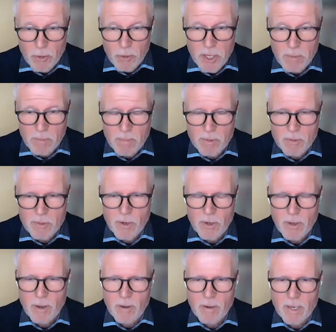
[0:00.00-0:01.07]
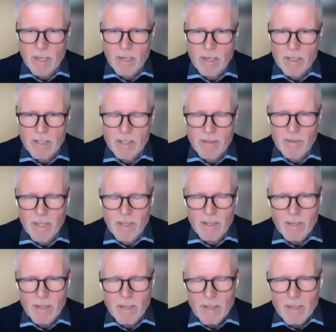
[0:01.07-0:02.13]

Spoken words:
team was working on that, and I said, well,